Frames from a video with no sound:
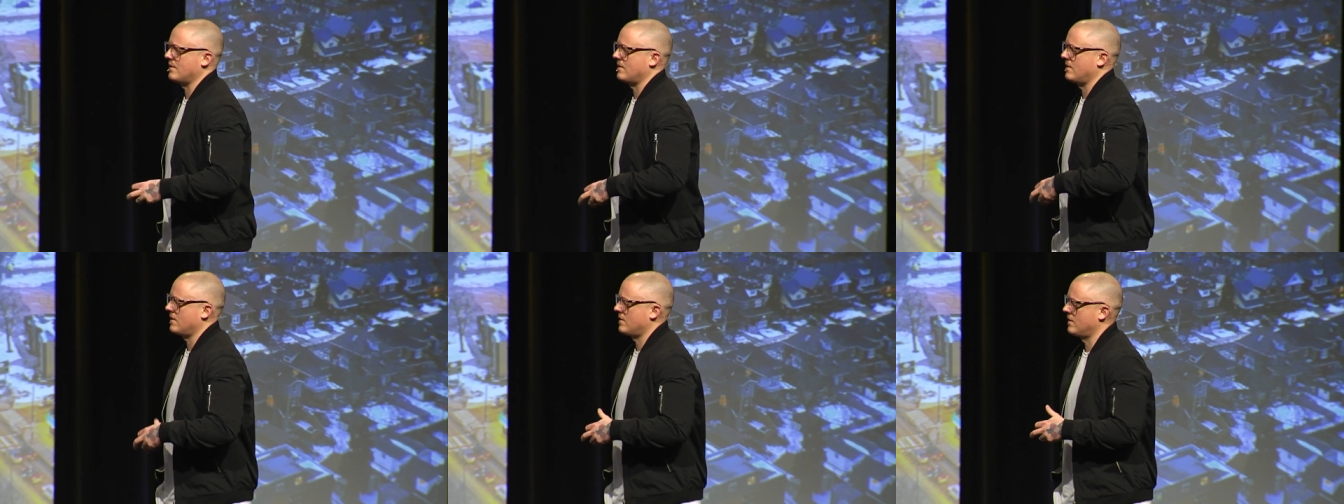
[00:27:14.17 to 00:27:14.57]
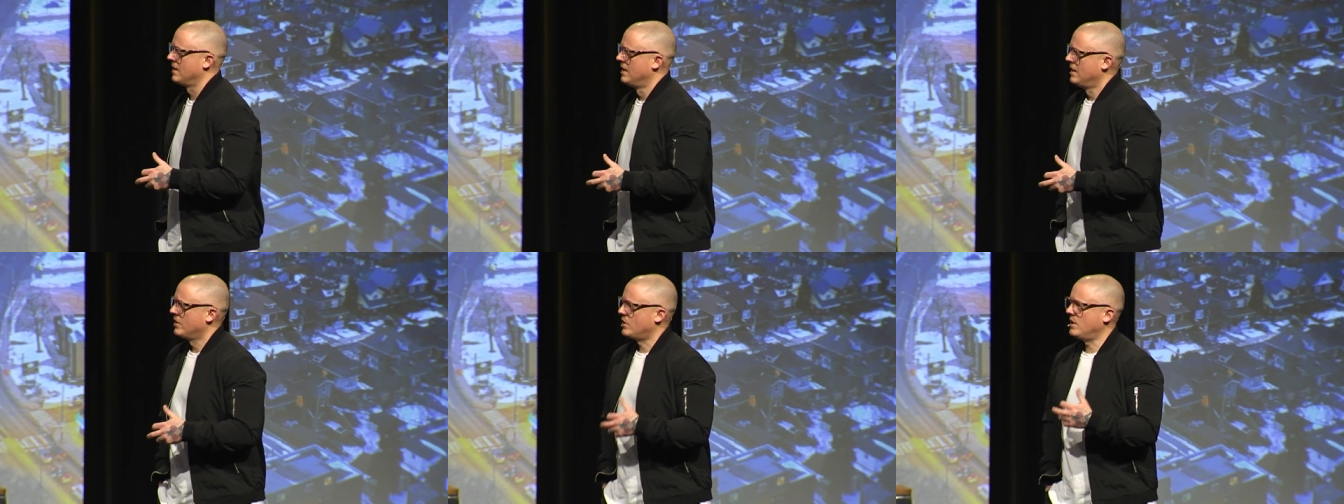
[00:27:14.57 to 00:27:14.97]
Is this
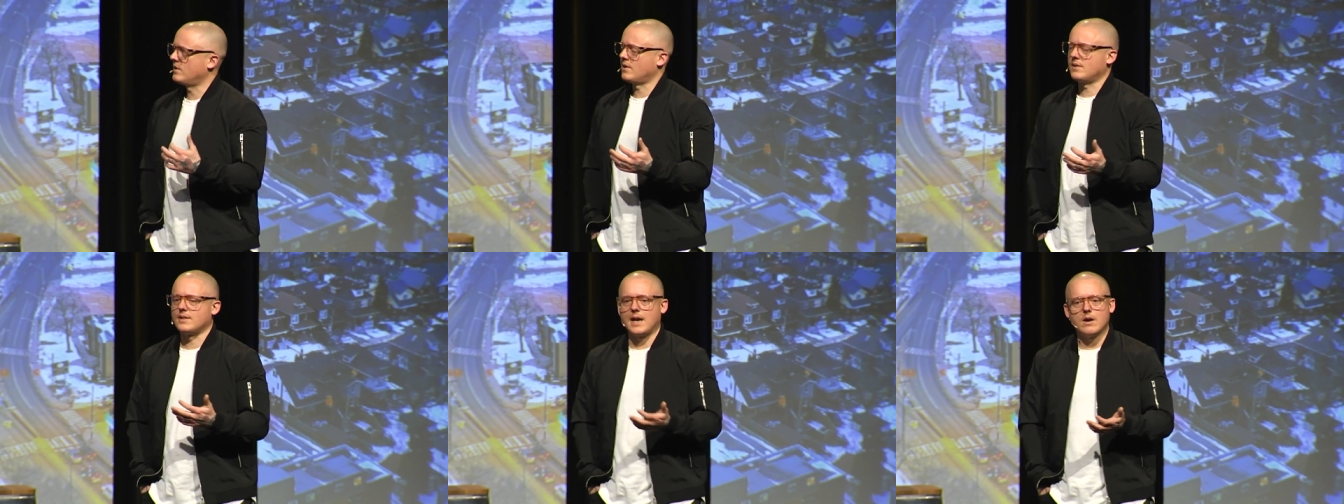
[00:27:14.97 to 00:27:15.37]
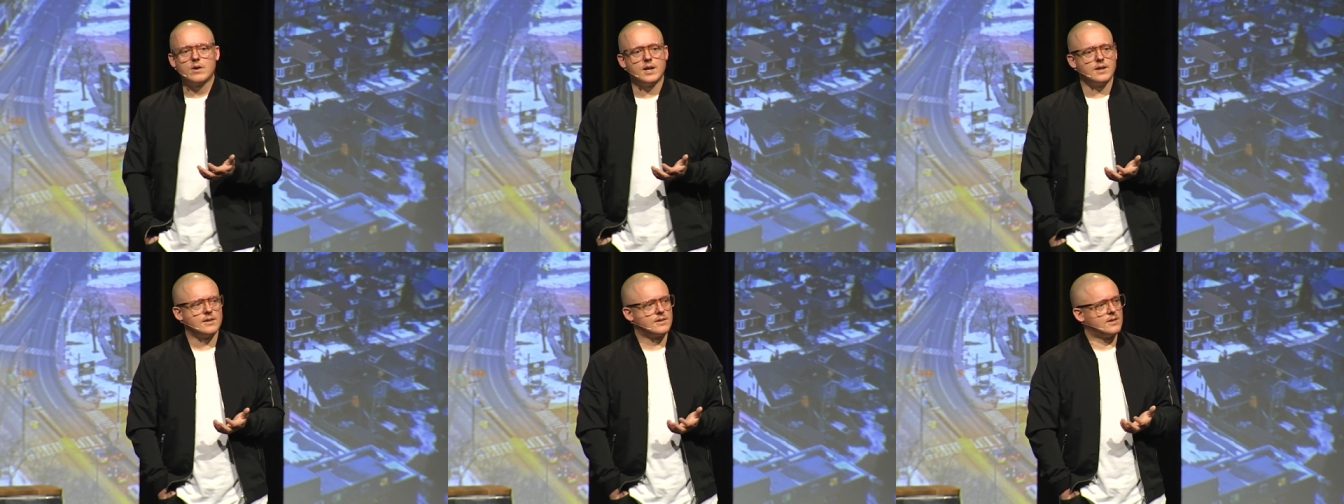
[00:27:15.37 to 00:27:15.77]
Jesus
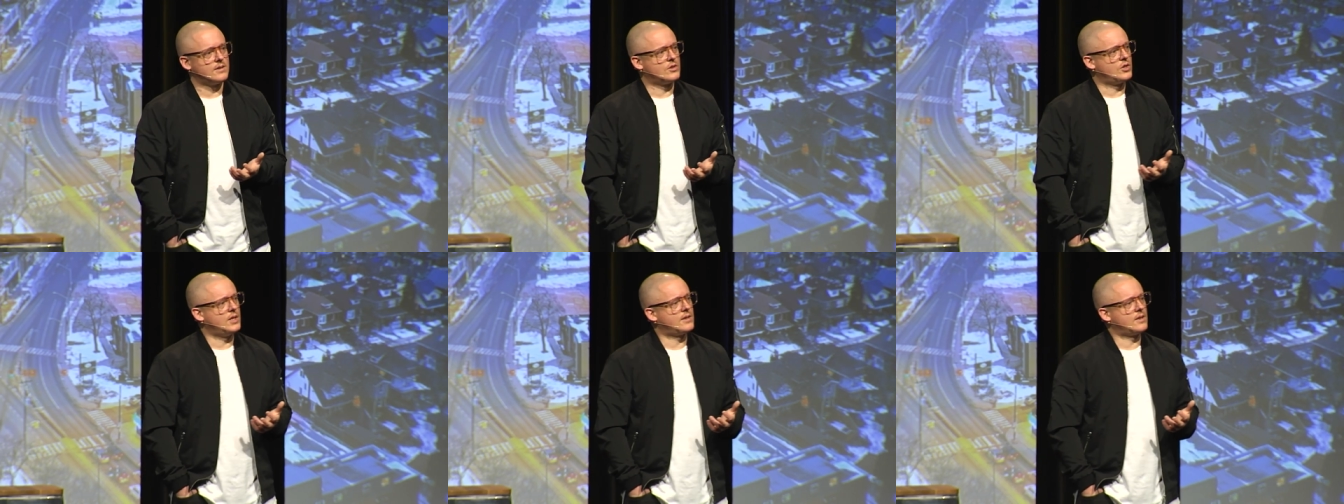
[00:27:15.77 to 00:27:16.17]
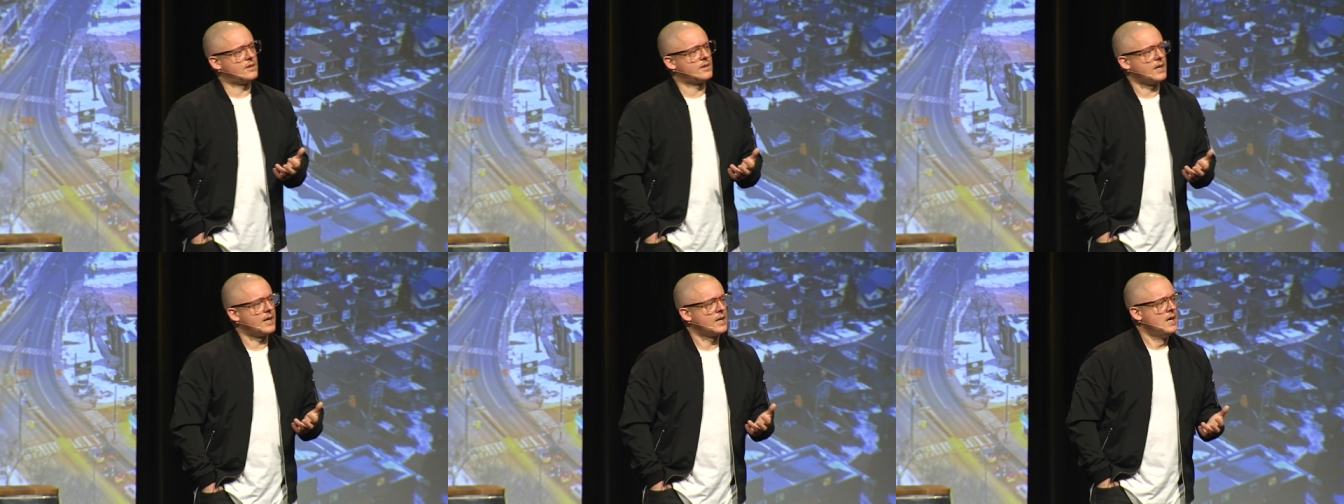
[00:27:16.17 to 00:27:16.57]
doubting? Is this
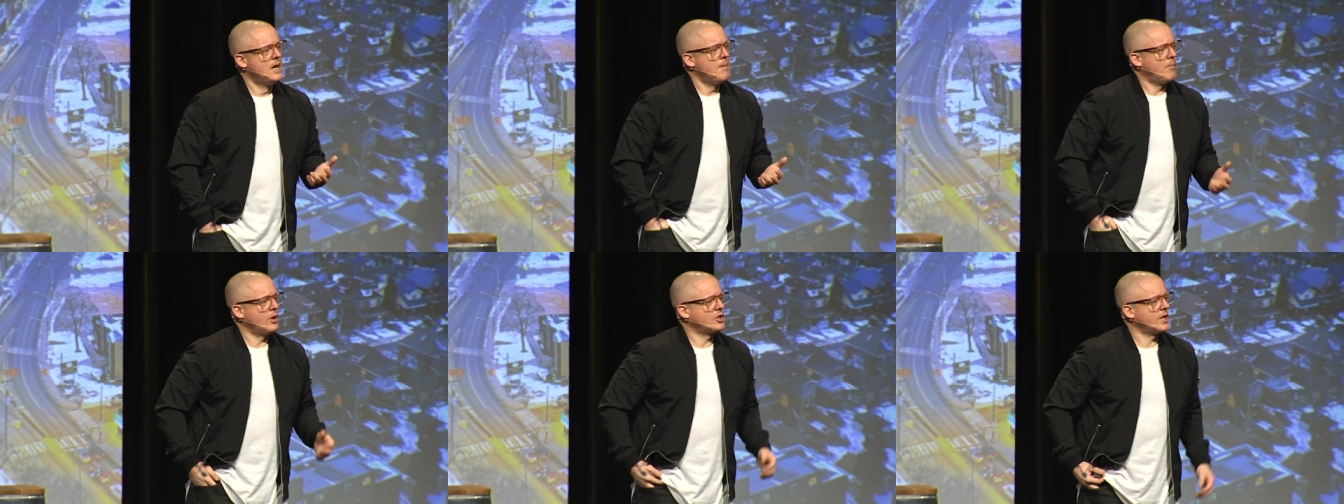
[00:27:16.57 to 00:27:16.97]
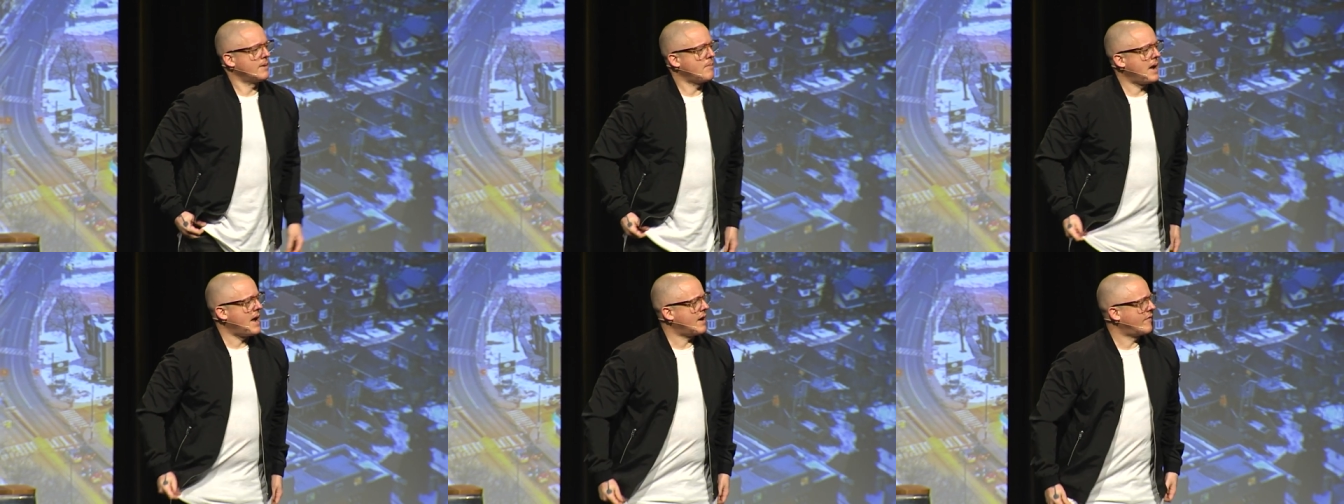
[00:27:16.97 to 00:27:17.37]
Jesus like
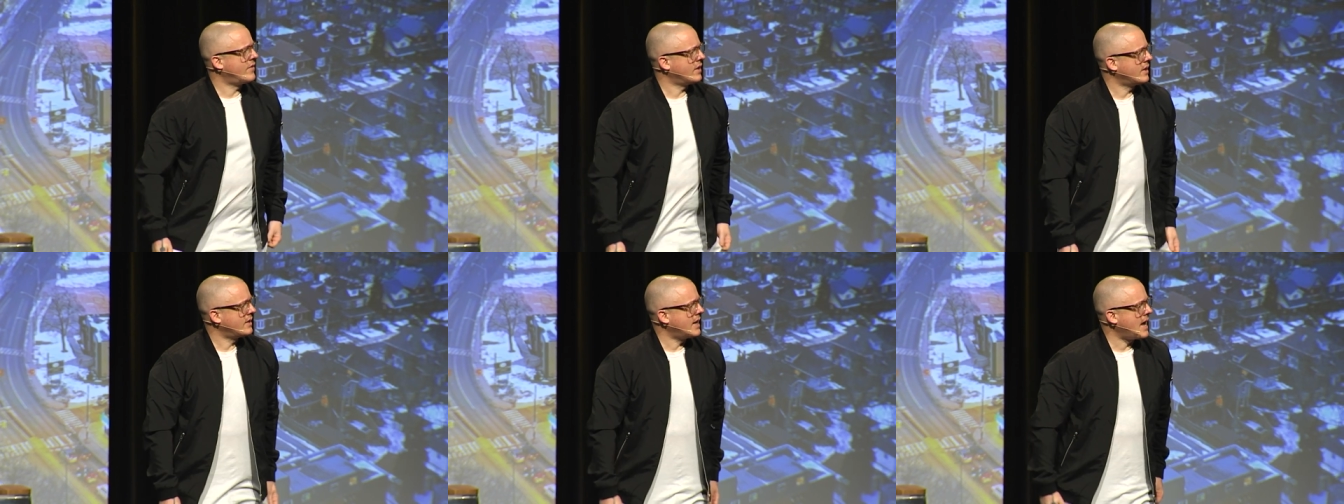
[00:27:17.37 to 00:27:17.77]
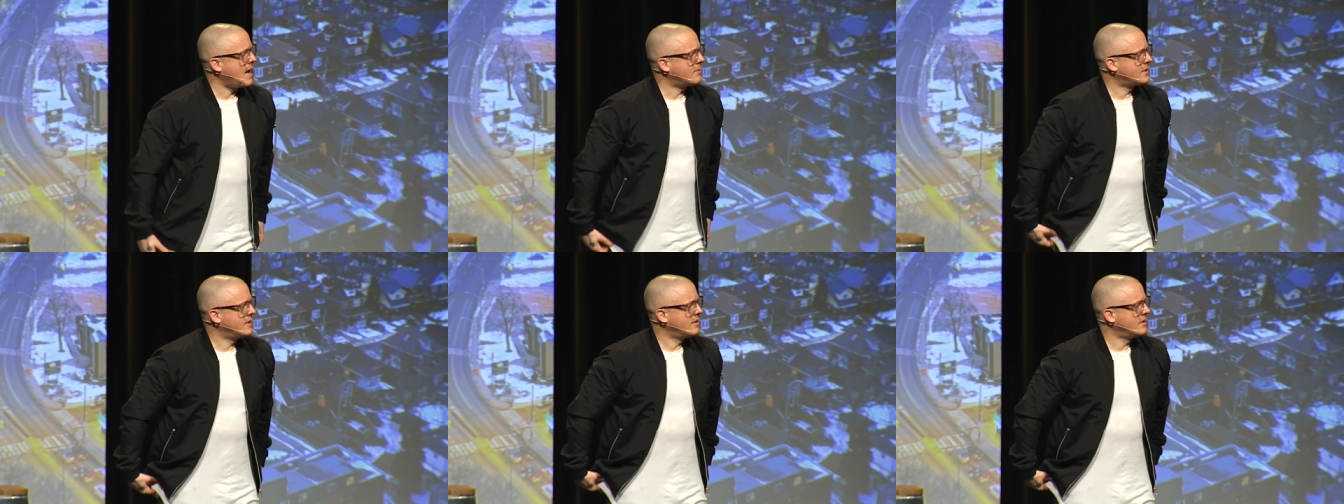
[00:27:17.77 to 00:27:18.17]
pushing back, feeling the
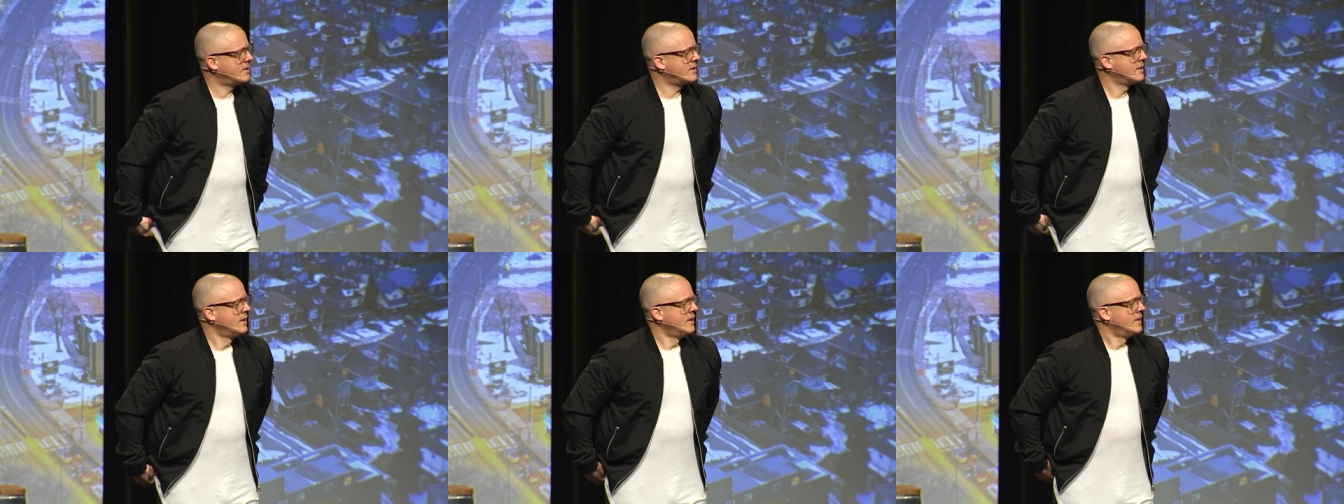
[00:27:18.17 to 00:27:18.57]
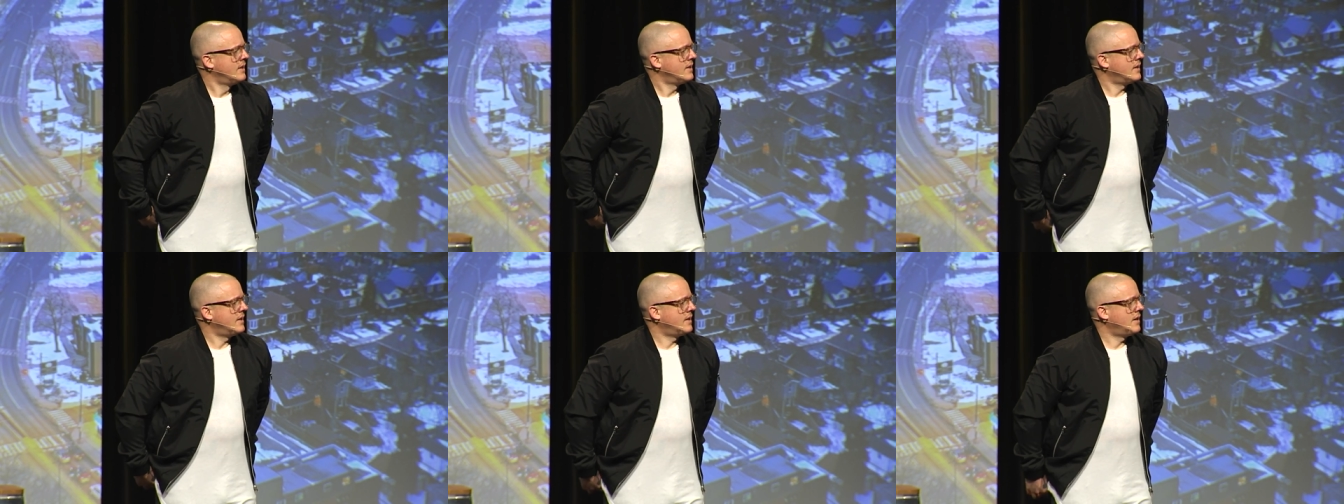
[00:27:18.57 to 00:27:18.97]
absence
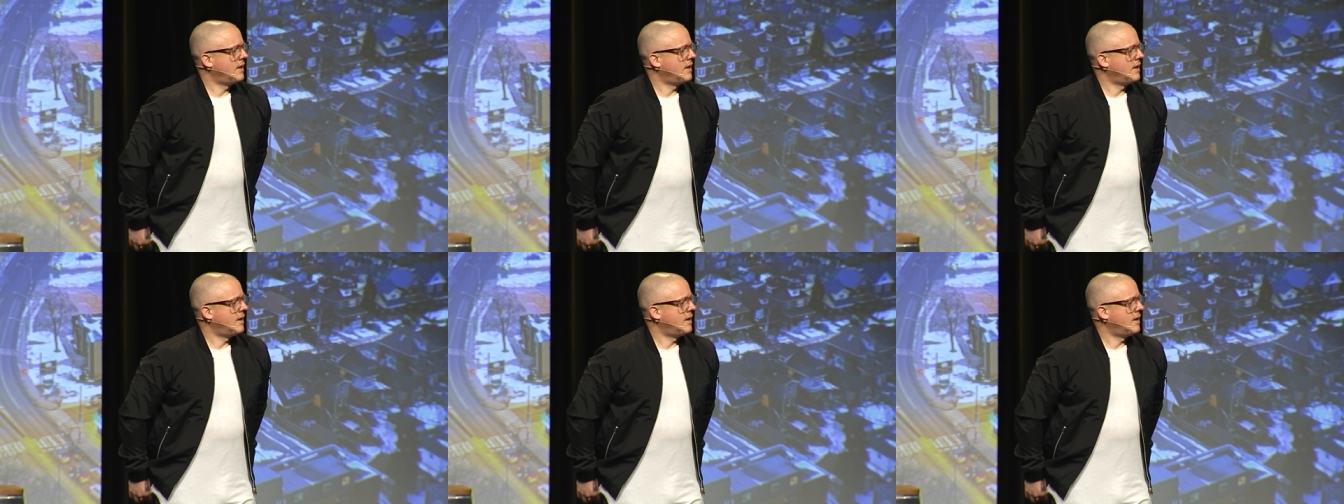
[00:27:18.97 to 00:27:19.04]
uh,